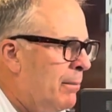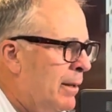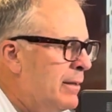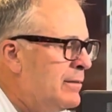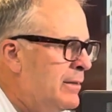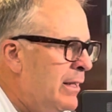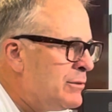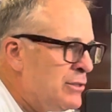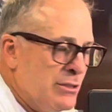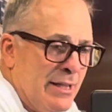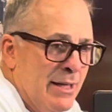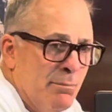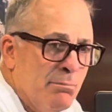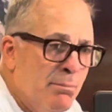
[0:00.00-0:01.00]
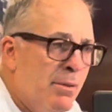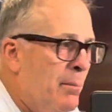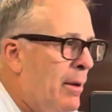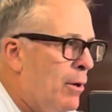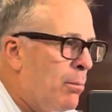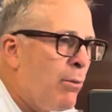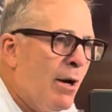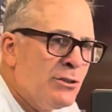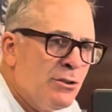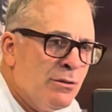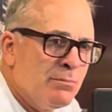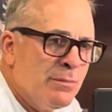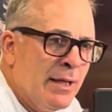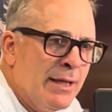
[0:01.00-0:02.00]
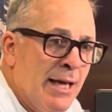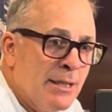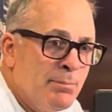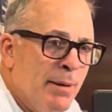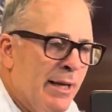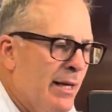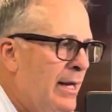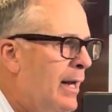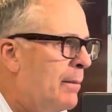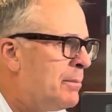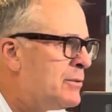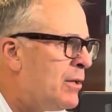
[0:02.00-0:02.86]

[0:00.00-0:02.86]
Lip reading: but just getting the better pressure and guys picking it up.